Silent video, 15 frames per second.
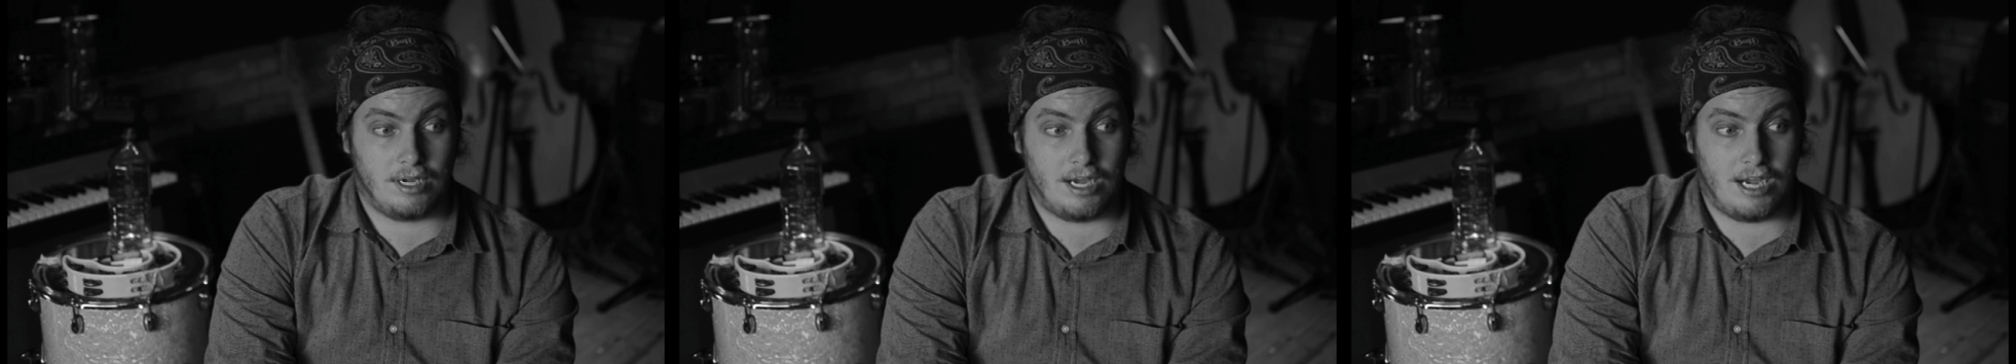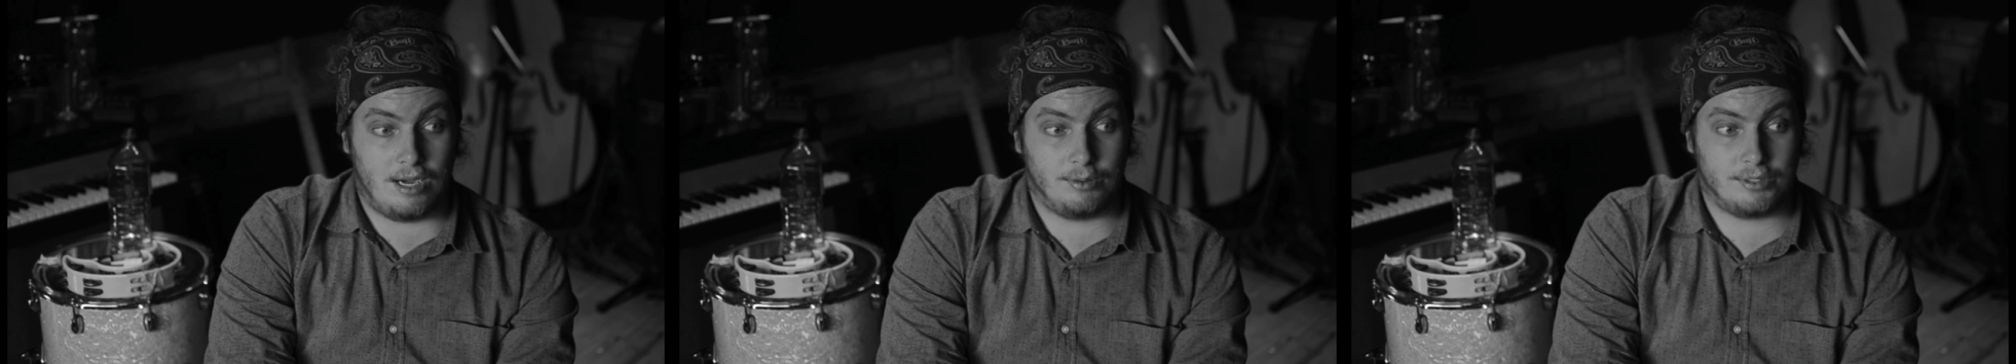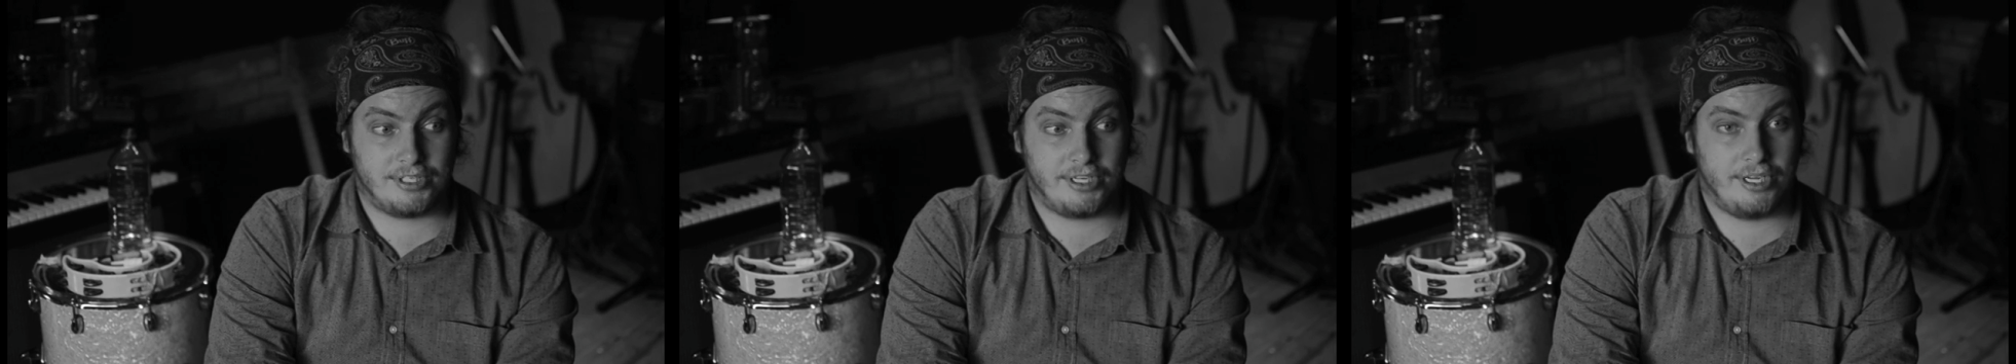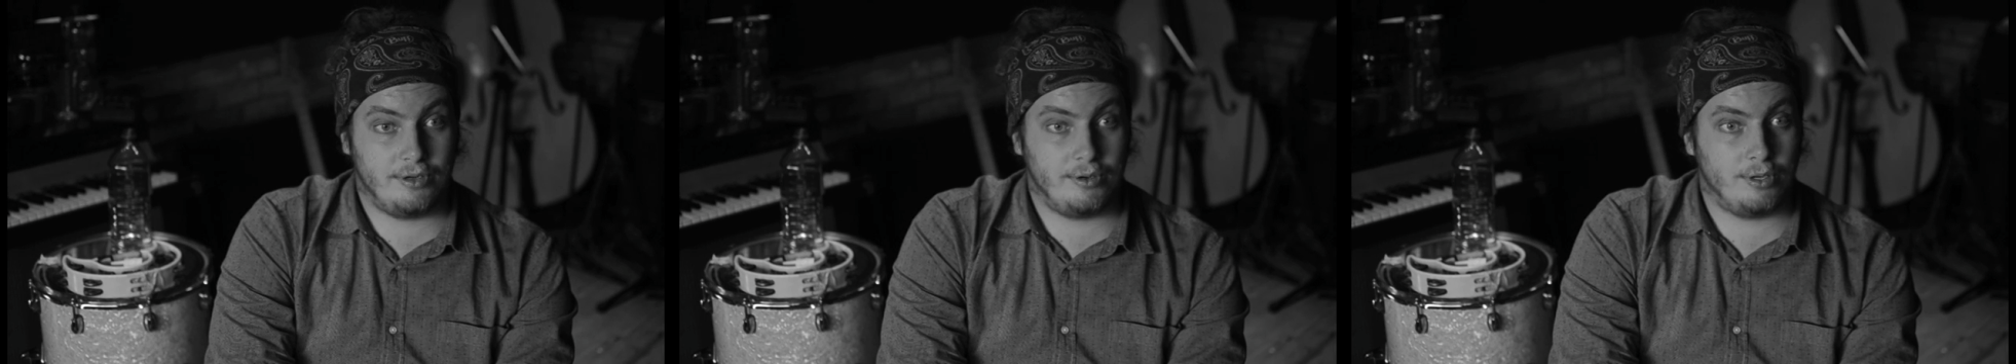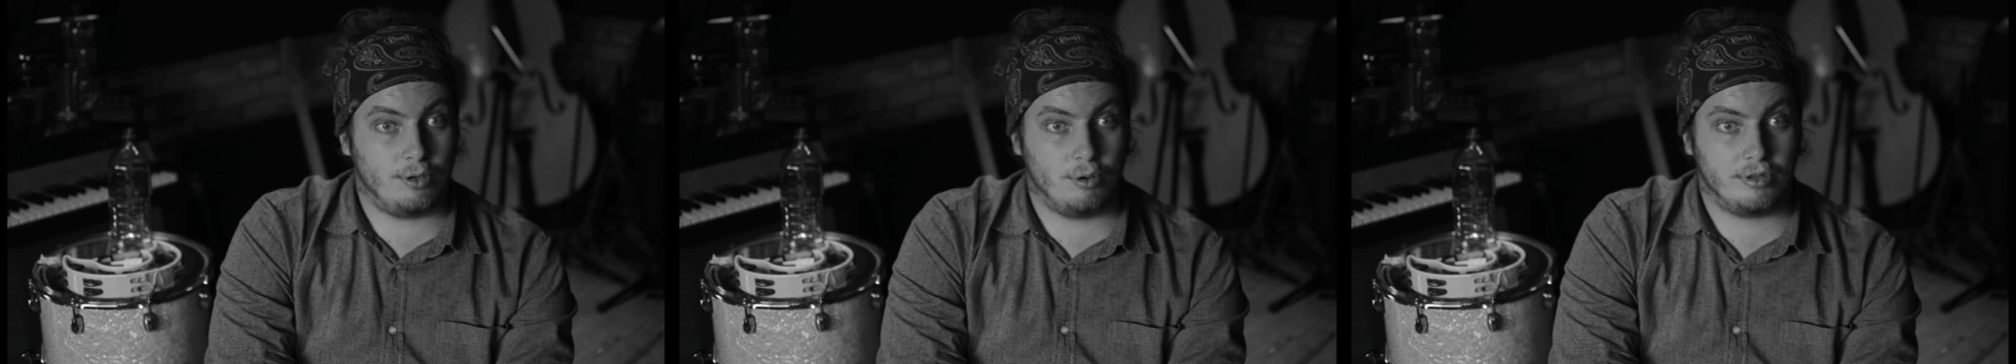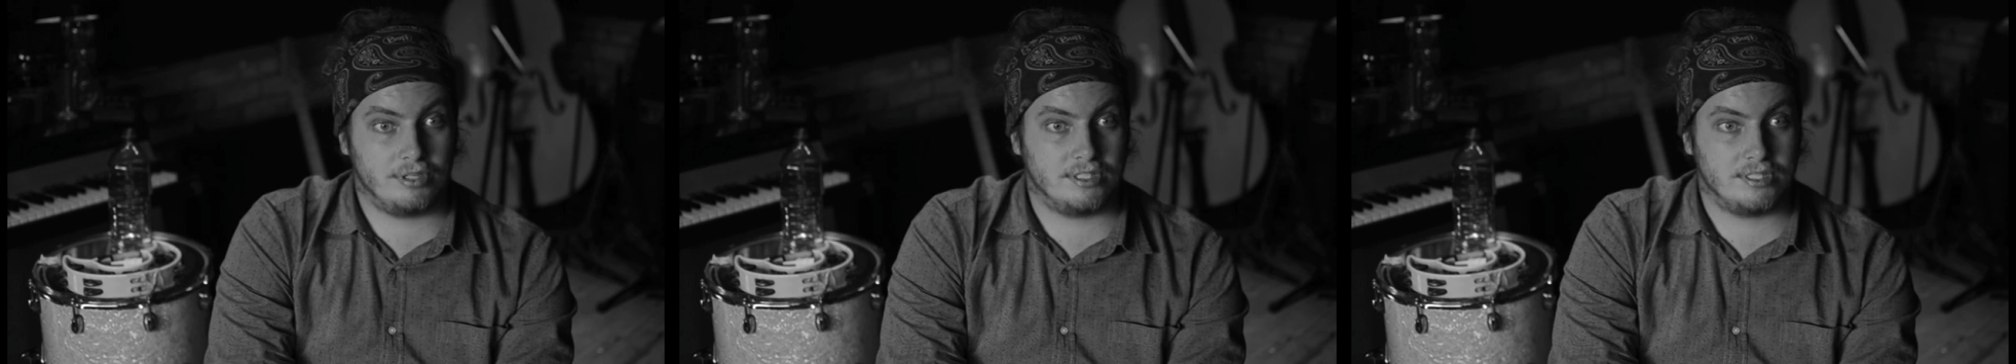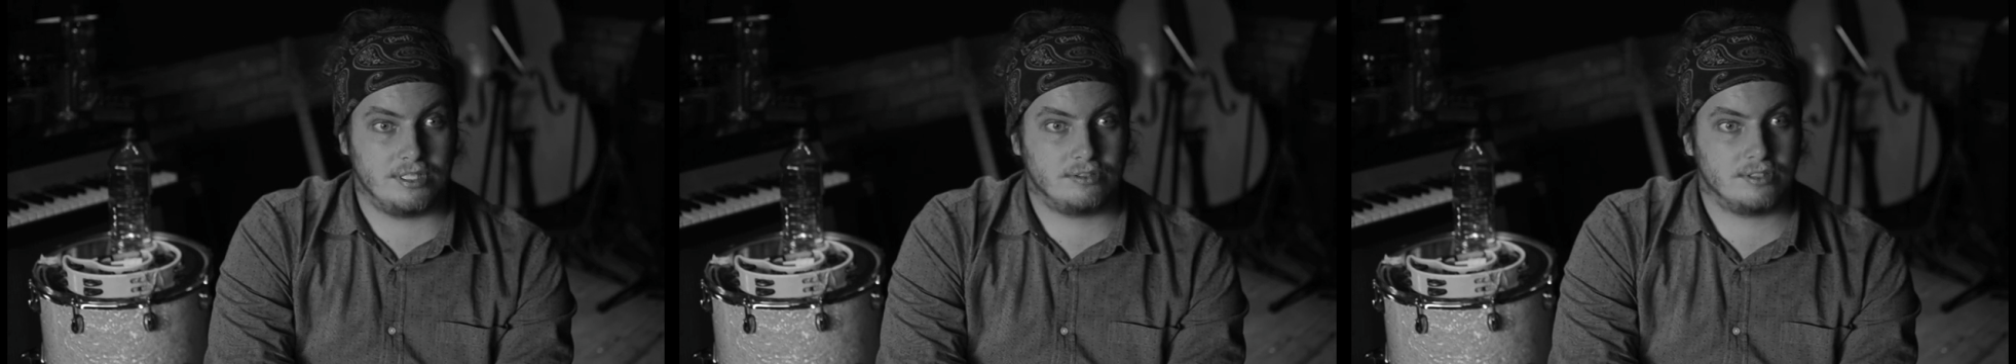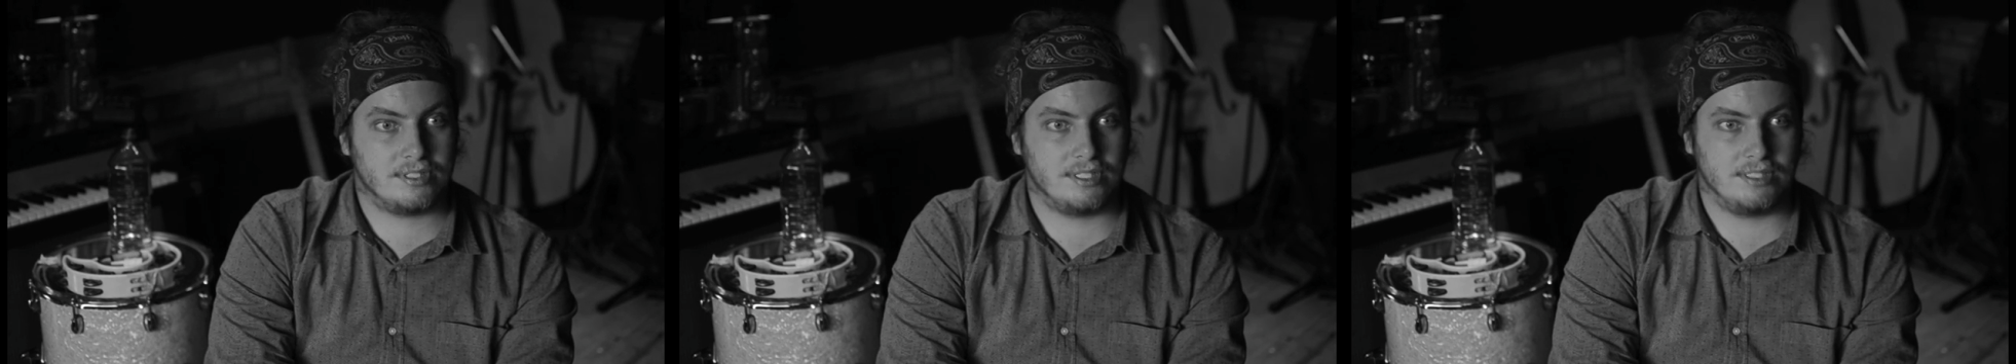I was hearing all these
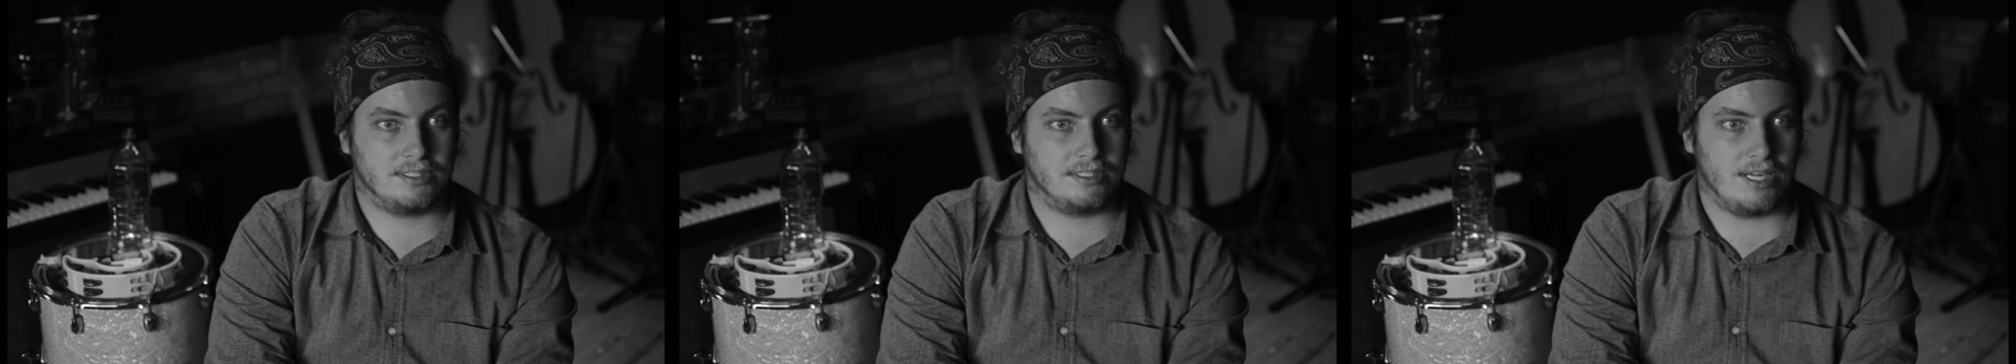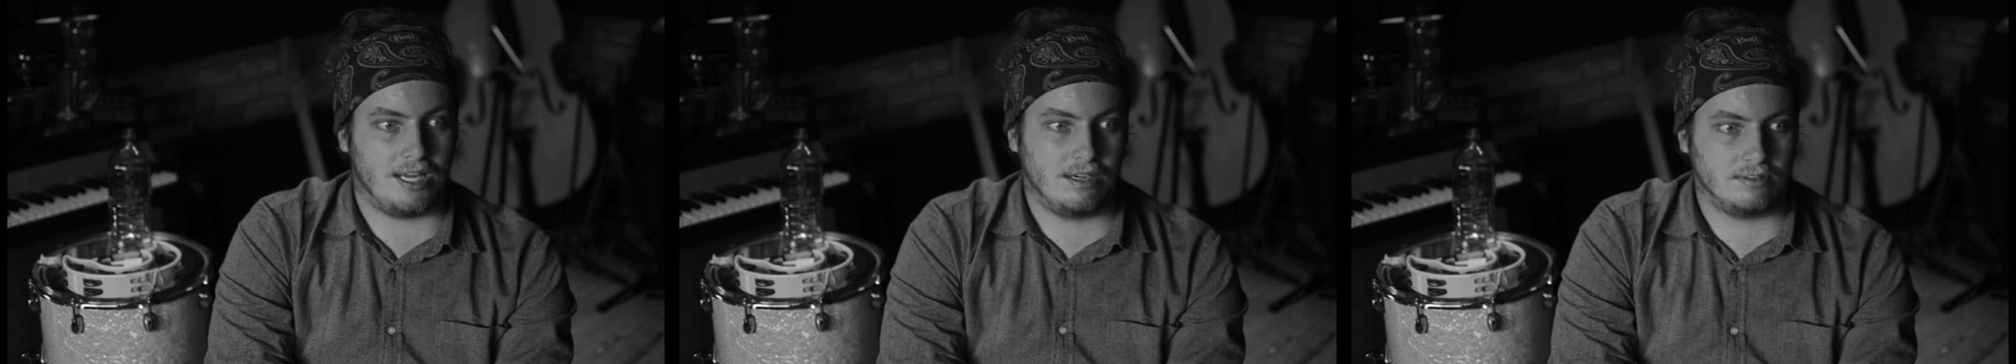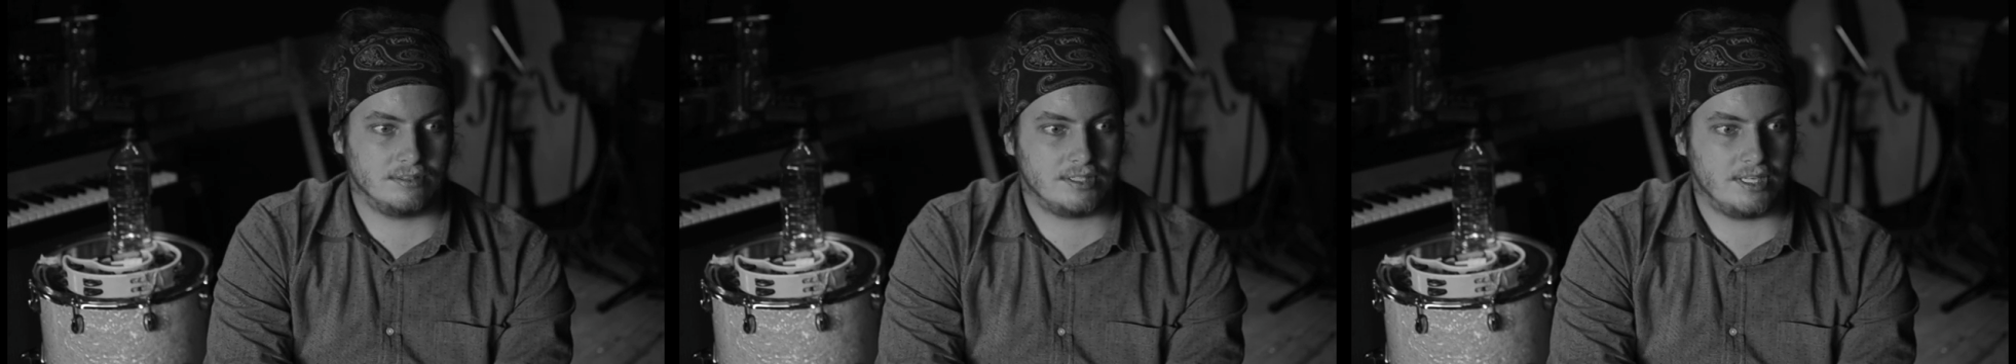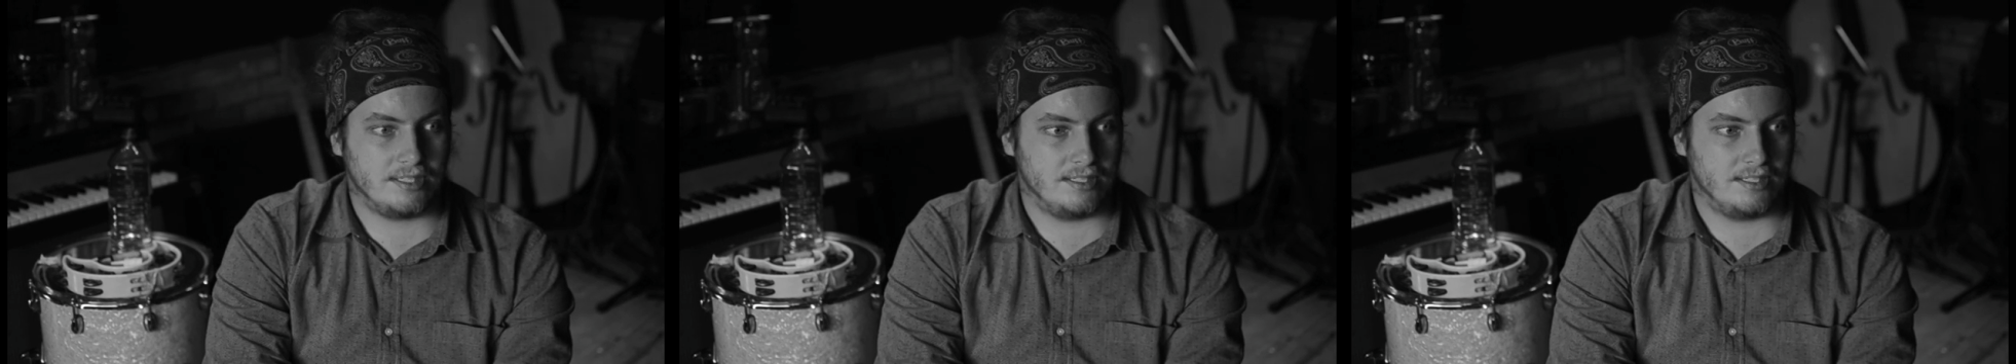interesting sounds that